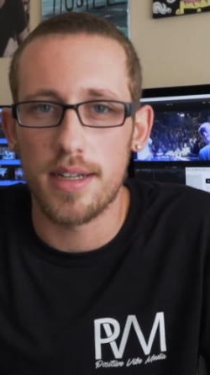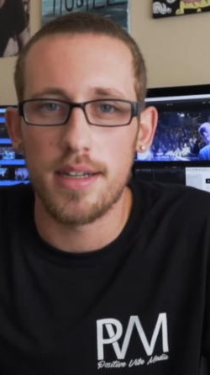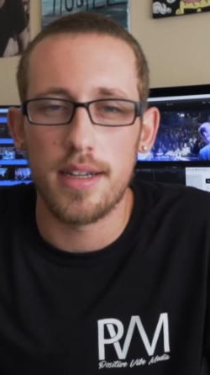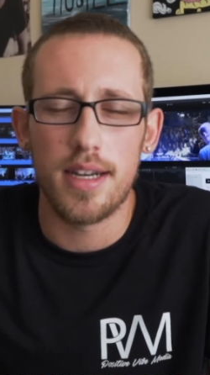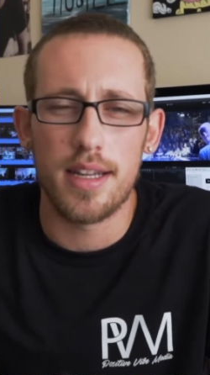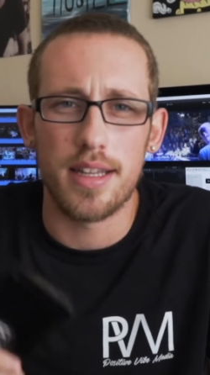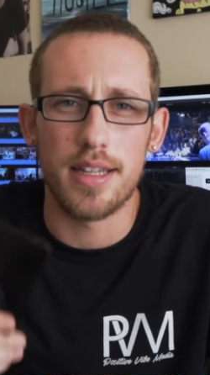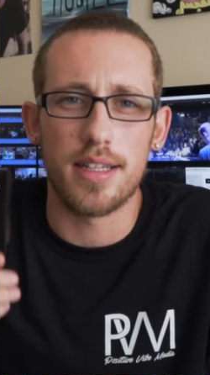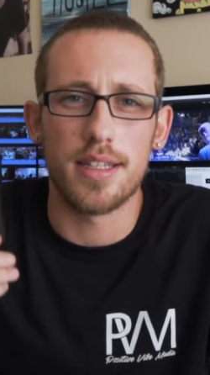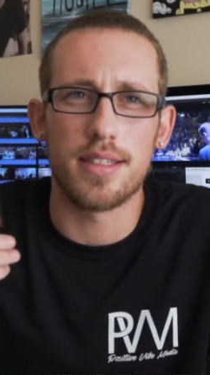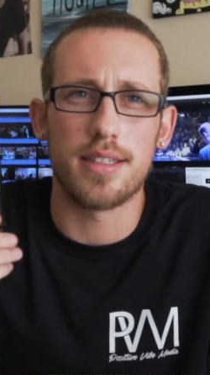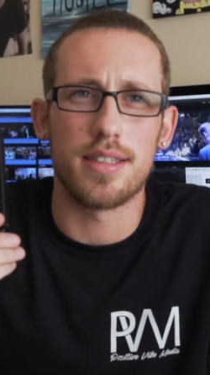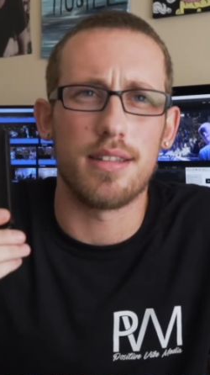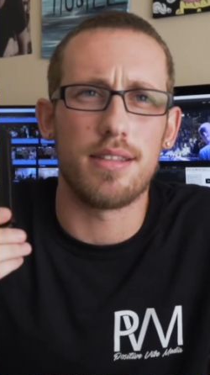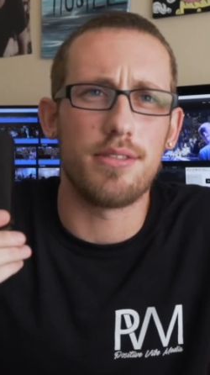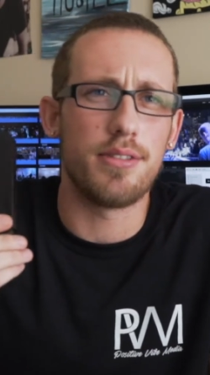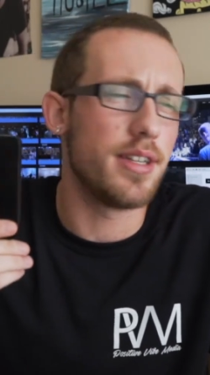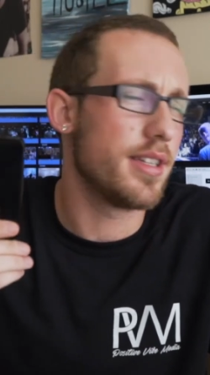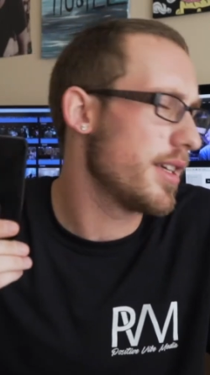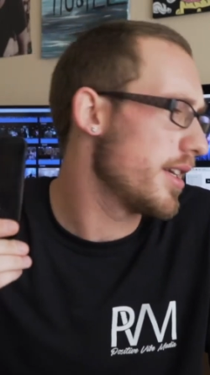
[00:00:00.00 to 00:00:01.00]
I think this is a
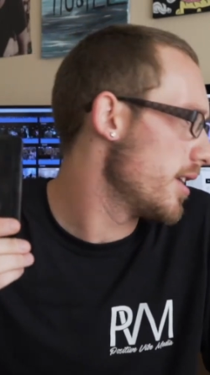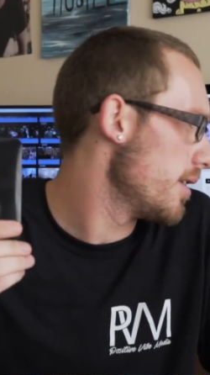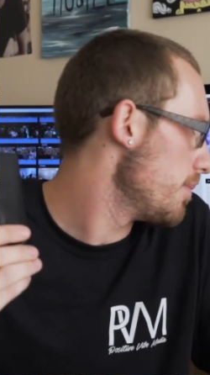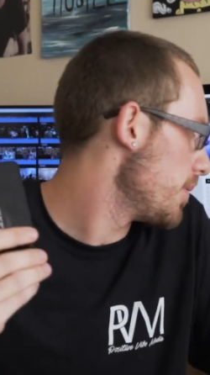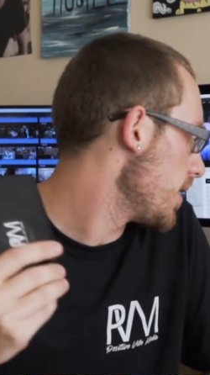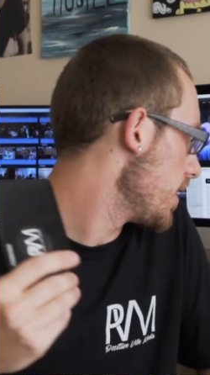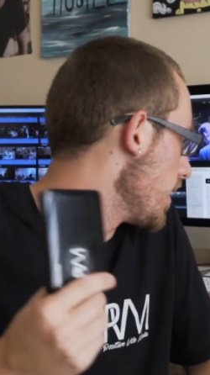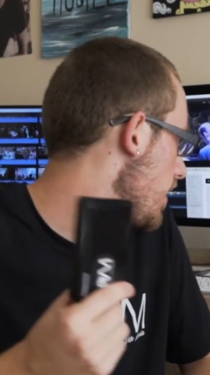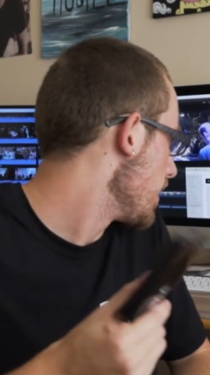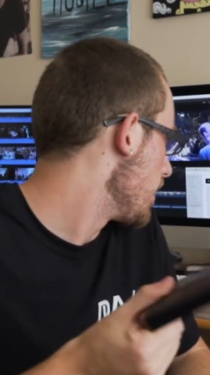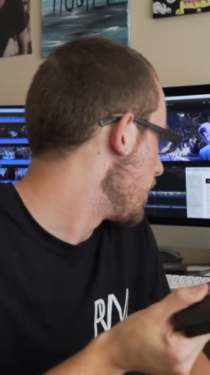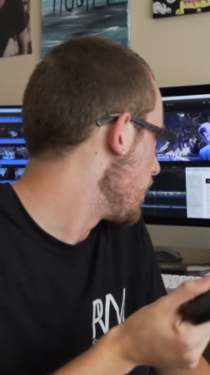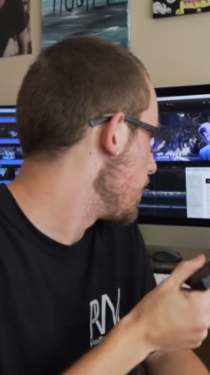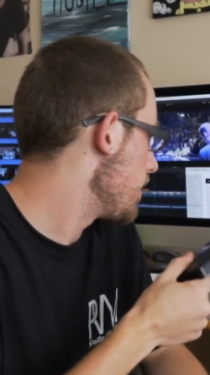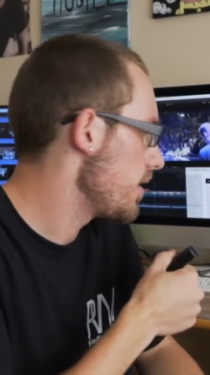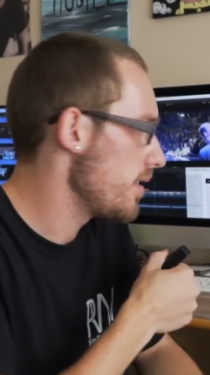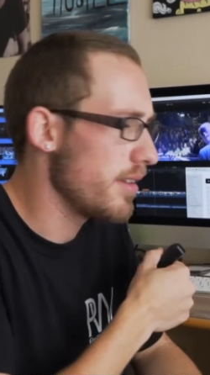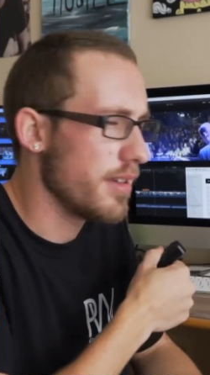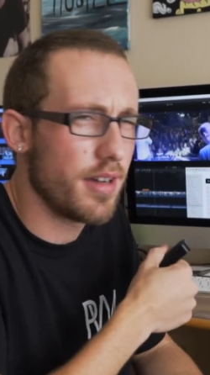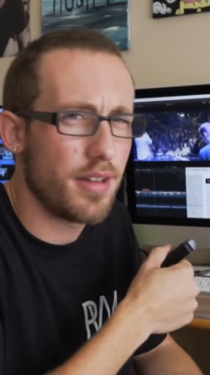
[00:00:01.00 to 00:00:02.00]
3 terabyte, and
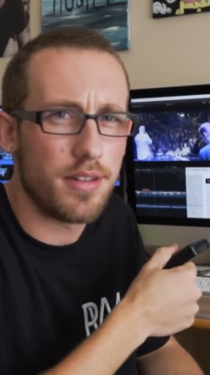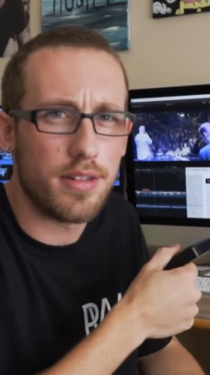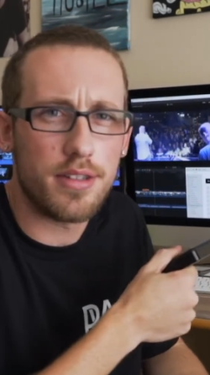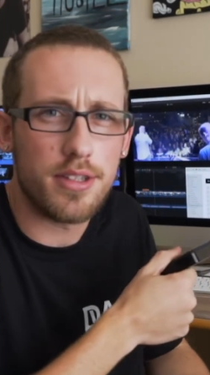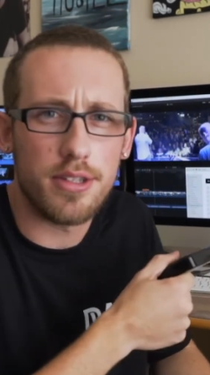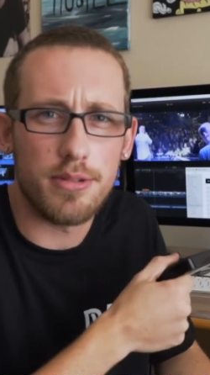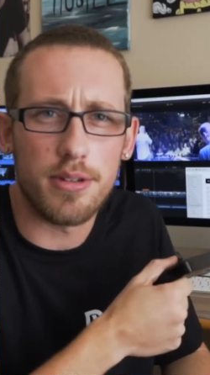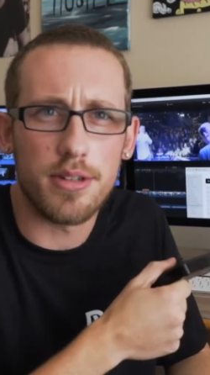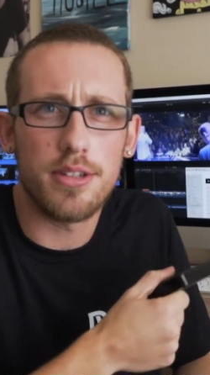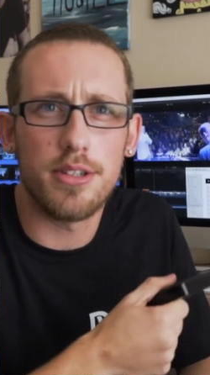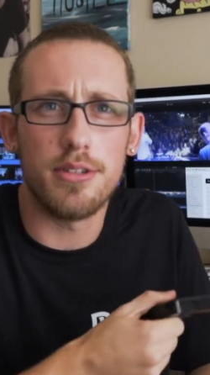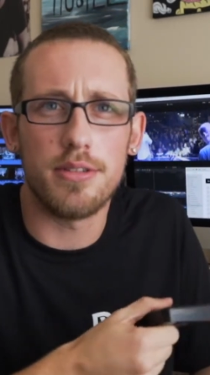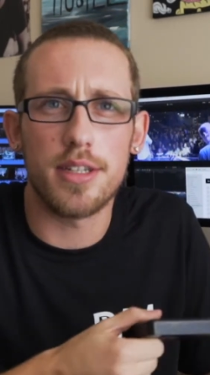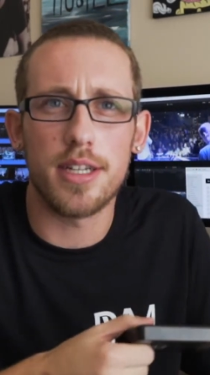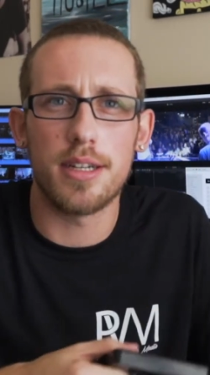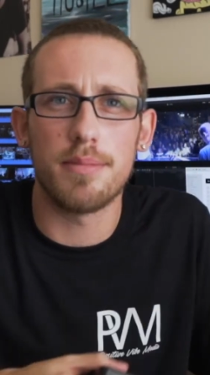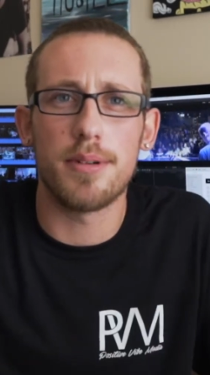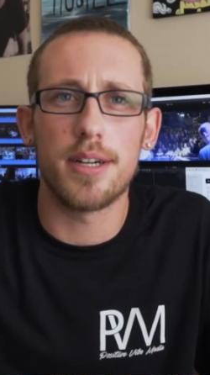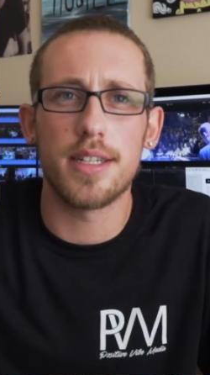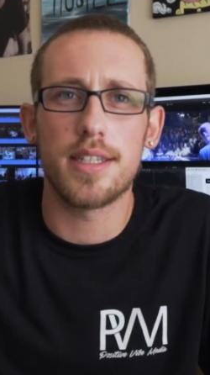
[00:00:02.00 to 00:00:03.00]
then the other two are 2
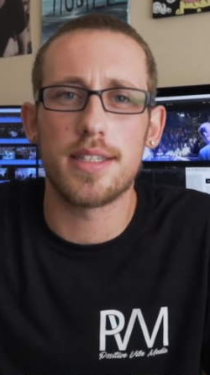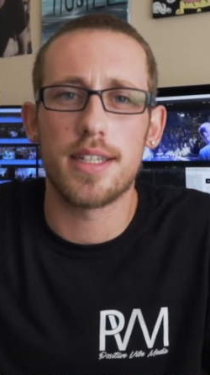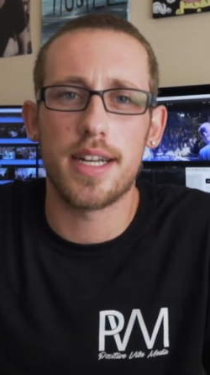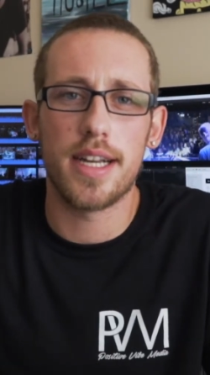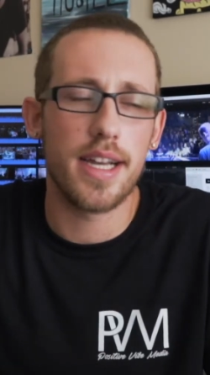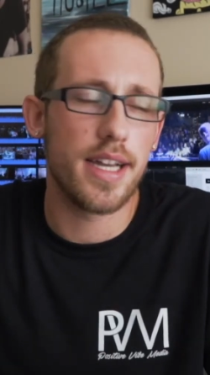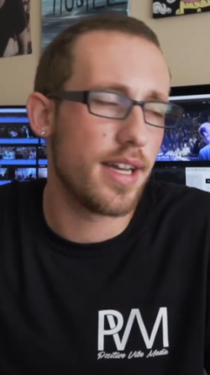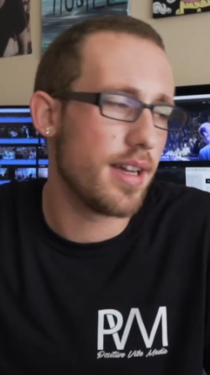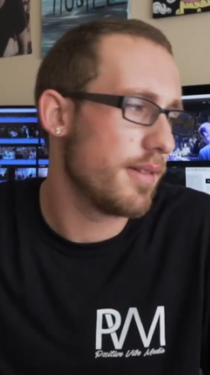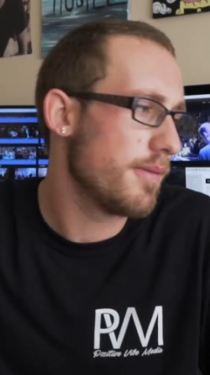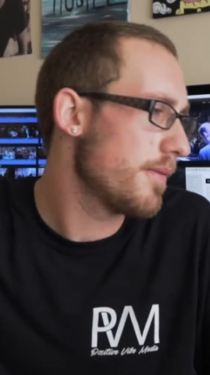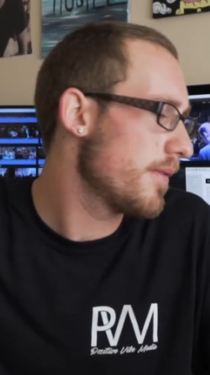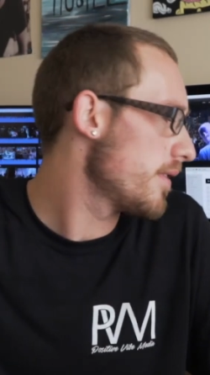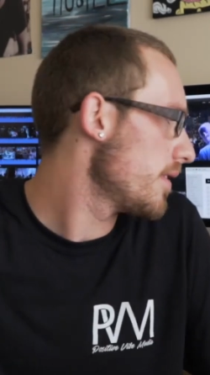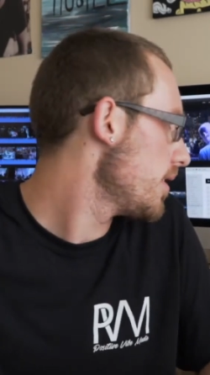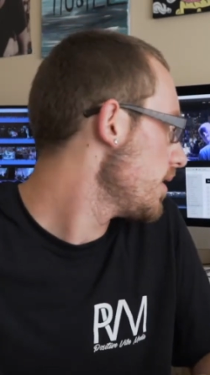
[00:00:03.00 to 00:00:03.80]
terabytes that I have.